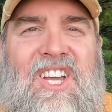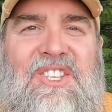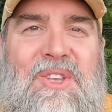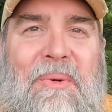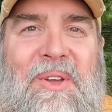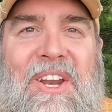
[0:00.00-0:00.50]

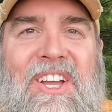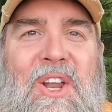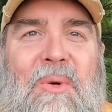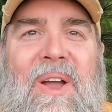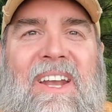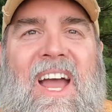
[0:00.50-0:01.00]
So I'm going to
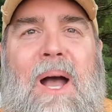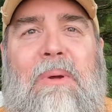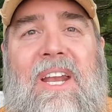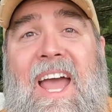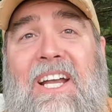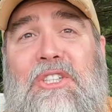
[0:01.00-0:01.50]
cut away now. I'm
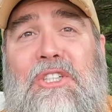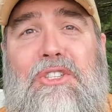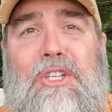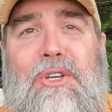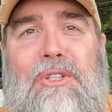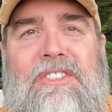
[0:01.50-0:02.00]
going to actually
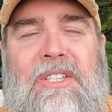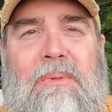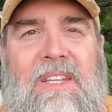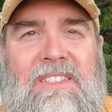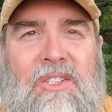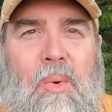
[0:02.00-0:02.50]
show you some
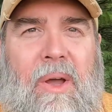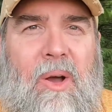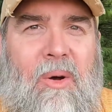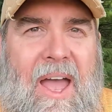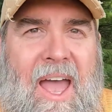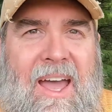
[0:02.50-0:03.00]
of these
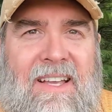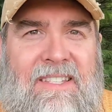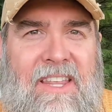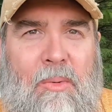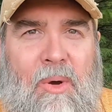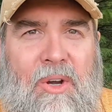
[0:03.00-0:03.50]
quail
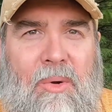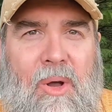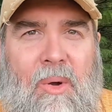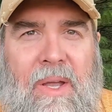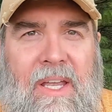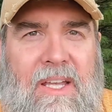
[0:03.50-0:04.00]
as they were
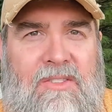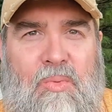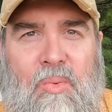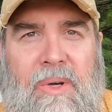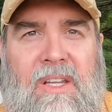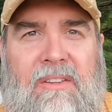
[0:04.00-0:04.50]
growing. It's
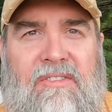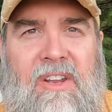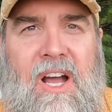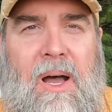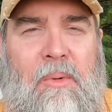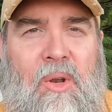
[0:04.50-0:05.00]
really
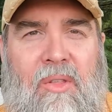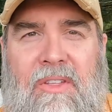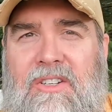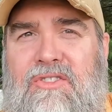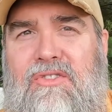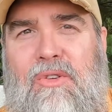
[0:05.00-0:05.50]
phenomenal.
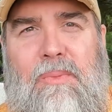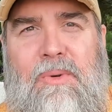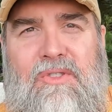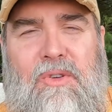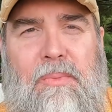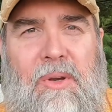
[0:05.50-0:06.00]
They're
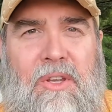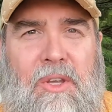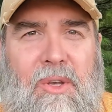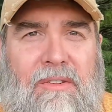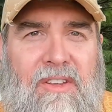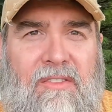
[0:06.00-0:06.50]
super
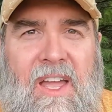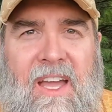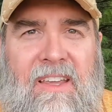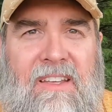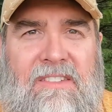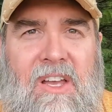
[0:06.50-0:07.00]
cute. If you've
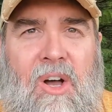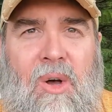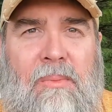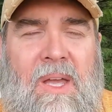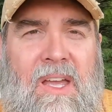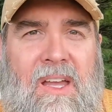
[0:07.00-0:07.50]
got kids at
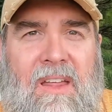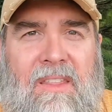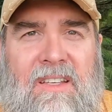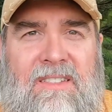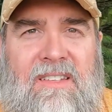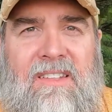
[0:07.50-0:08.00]
home,
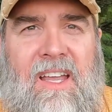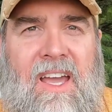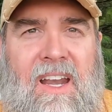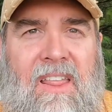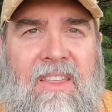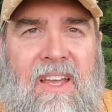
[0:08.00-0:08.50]
this is the
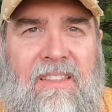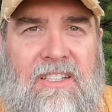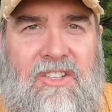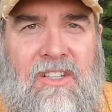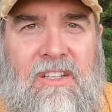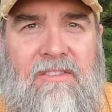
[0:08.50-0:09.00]
kind of thing
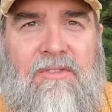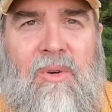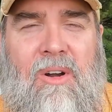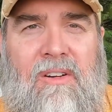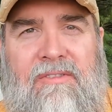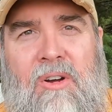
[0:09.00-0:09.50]
that you live
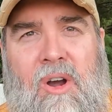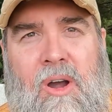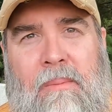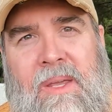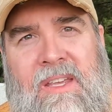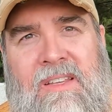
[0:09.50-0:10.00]
for on a
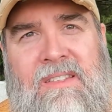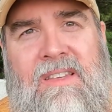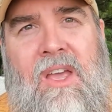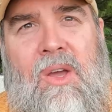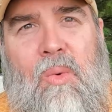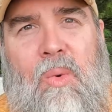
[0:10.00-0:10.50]
farm, is
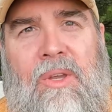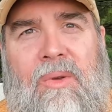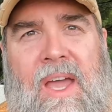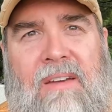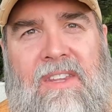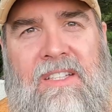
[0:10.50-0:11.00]
when you
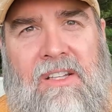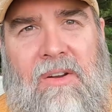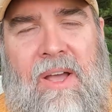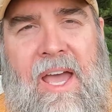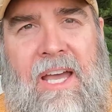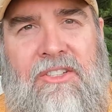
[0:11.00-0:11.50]
have these
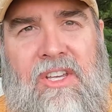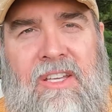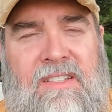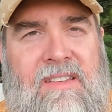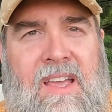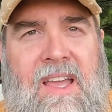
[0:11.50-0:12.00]
little
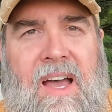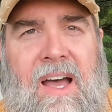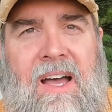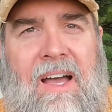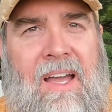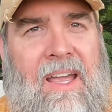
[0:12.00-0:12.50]
hatchings
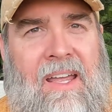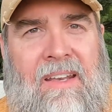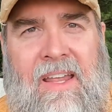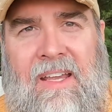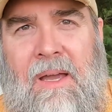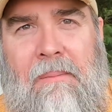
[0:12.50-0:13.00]

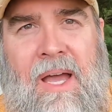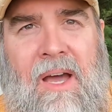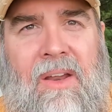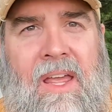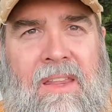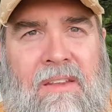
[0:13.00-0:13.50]
and they come
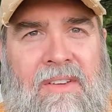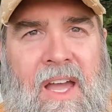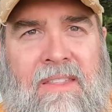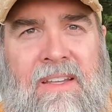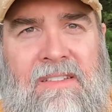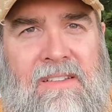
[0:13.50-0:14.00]
out and they've
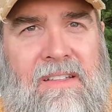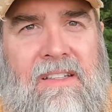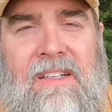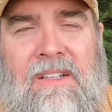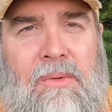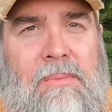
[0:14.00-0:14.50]
got these
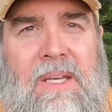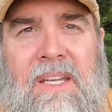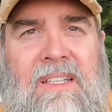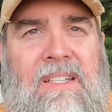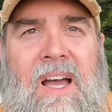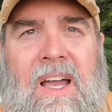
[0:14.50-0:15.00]
little
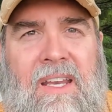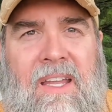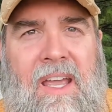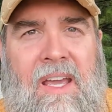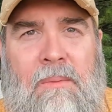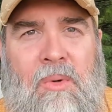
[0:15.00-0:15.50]
bitty
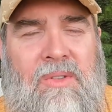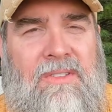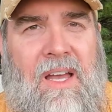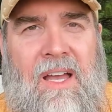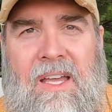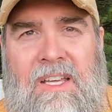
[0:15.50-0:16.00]
tiny
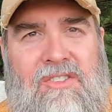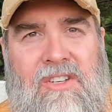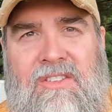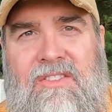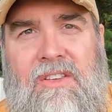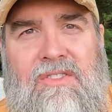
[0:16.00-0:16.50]
animals. It's
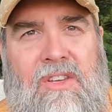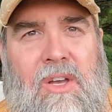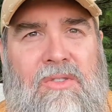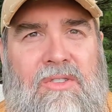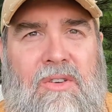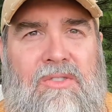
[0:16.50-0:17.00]
just
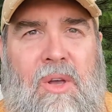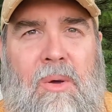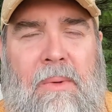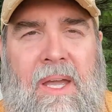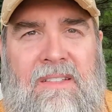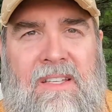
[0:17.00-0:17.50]
so
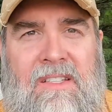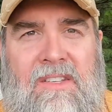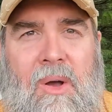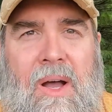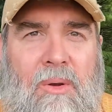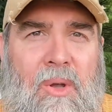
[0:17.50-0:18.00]
amazing.
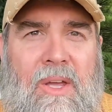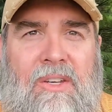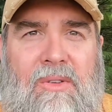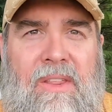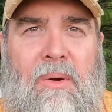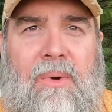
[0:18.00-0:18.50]
So I'll go ahead
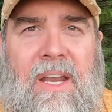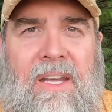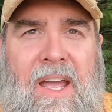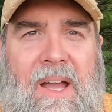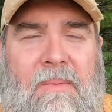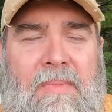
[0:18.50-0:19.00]
and do that right
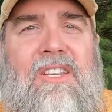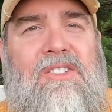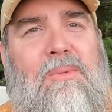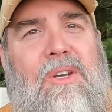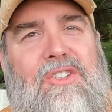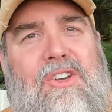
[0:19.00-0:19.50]
now.
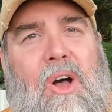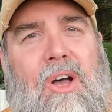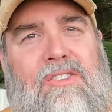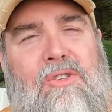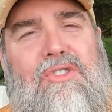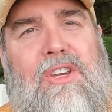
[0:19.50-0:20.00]
So I'm going to
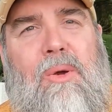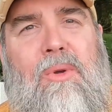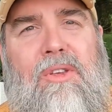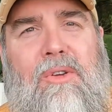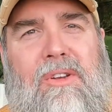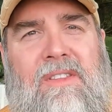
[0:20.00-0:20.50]
also share
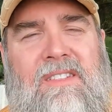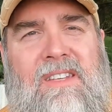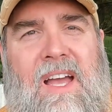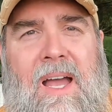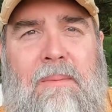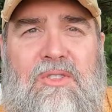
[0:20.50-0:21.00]
with you during this
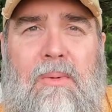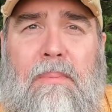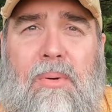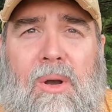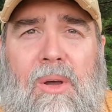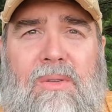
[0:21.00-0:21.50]
time some
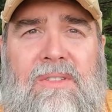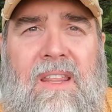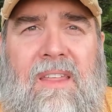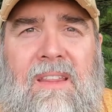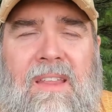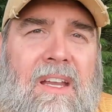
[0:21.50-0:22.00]
pros I
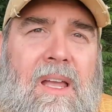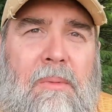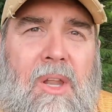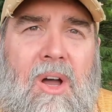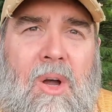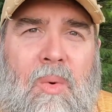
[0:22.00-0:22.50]
think that come
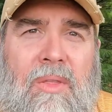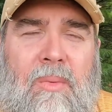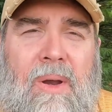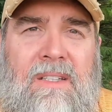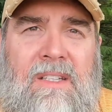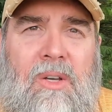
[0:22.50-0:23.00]
along with
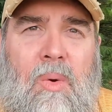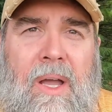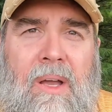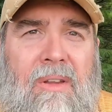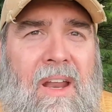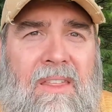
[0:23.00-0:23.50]
raising
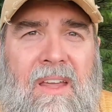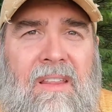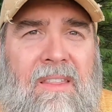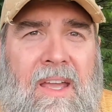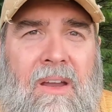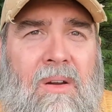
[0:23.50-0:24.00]
quail, and I
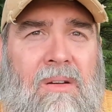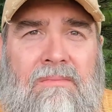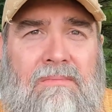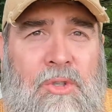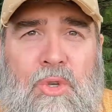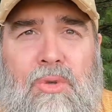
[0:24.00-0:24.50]
think they are
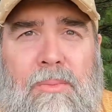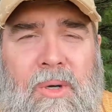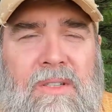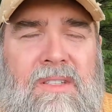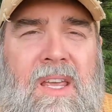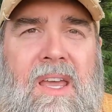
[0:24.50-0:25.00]

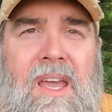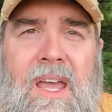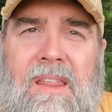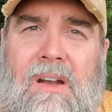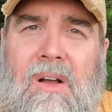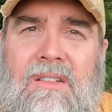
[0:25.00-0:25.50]
numerous.
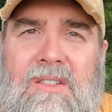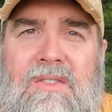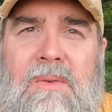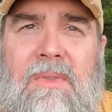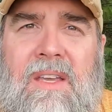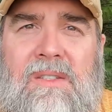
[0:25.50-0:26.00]
And then also
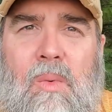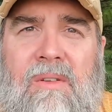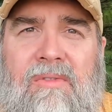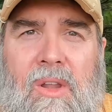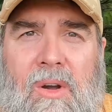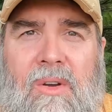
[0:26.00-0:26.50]
some things that
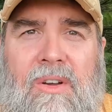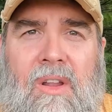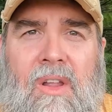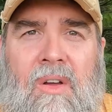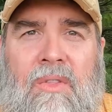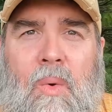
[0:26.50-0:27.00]
we've learned
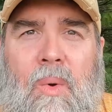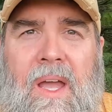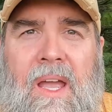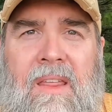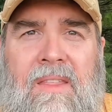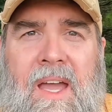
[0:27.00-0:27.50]
along the
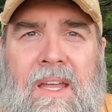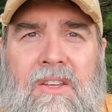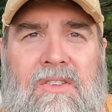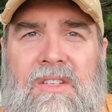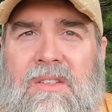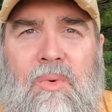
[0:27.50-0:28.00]
way that
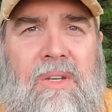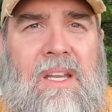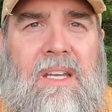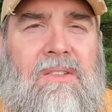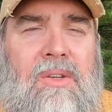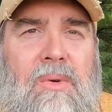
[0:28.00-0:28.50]
you just would
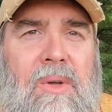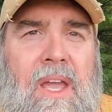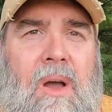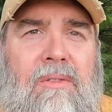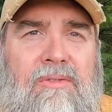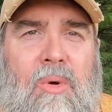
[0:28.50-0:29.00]
need to
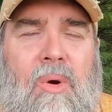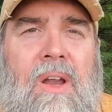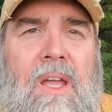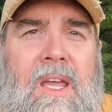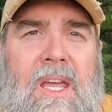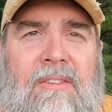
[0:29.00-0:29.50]
account for
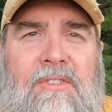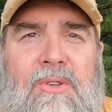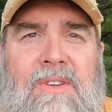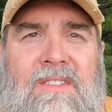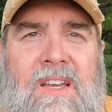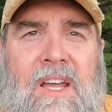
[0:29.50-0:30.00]
if
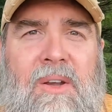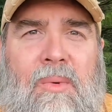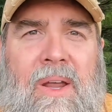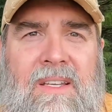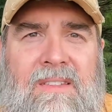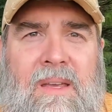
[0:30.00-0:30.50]
you decide to
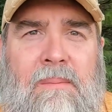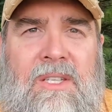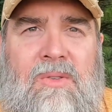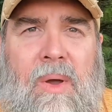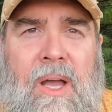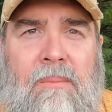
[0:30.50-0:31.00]
raise them
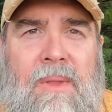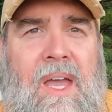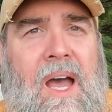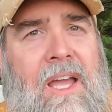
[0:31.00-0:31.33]
as well.